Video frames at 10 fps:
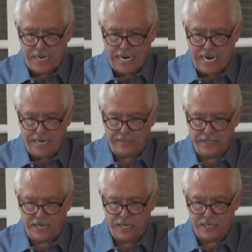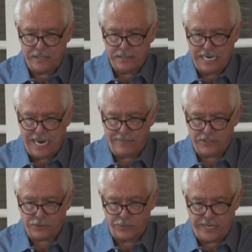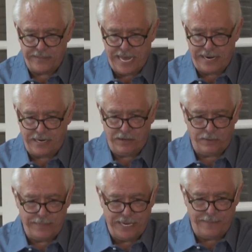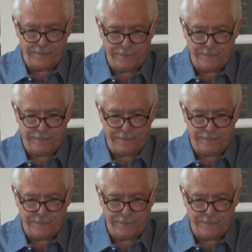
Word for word: And uh, have us read that a little bit.